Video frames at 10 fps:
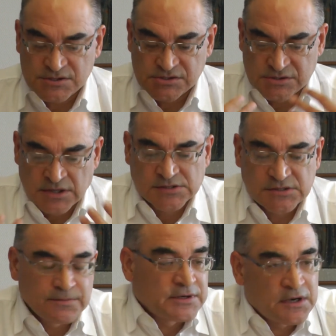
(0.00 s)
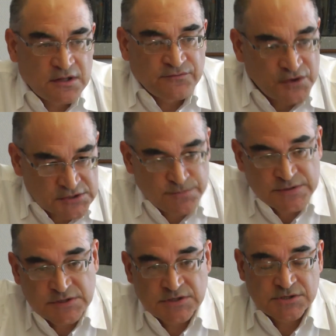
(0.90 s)
And this is Nelson Mandela, the
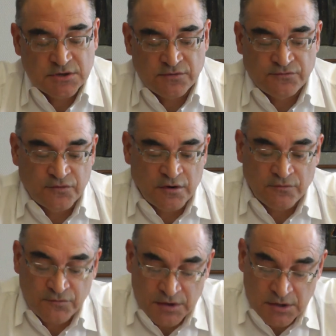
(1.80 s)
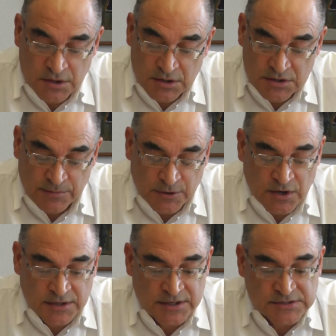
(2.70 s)
first president of
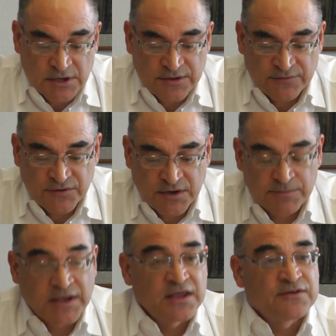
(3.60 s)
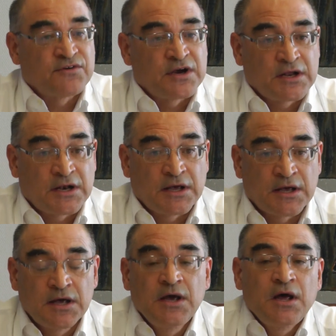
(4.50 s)
democratic South Africa, making it very
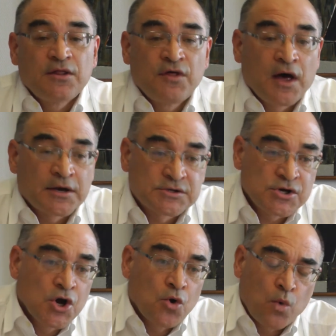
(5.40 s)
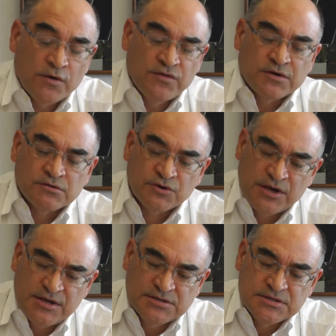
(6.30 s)
clear that one of the
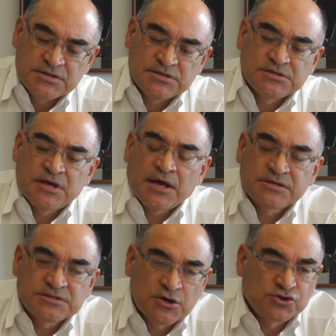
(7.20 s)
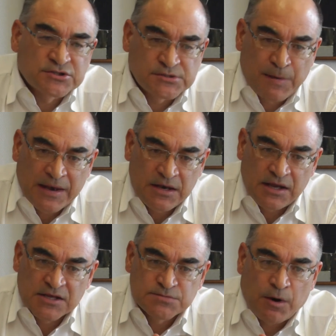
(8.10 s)
reasons that social
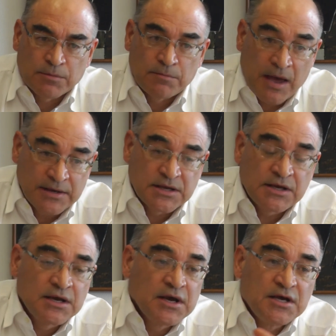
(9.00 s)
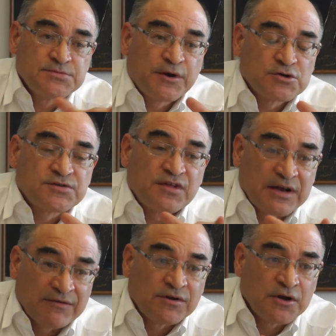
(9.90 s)
spending is problematic is because of
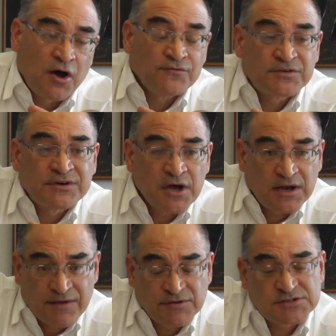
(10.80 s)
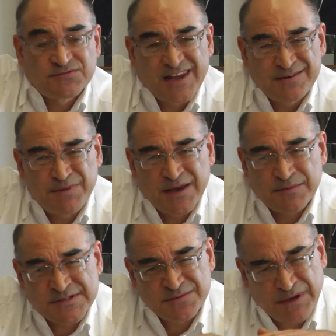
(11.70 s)
the levels of debt
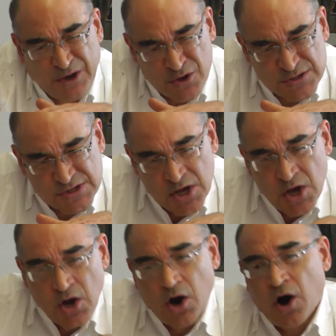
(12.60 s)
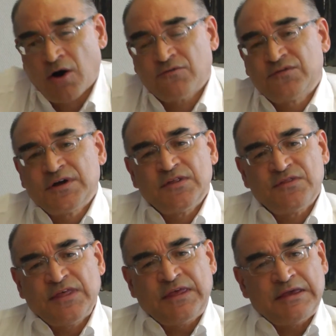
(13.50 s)
payments, and because of
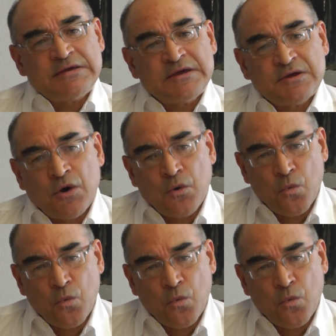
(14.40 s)
the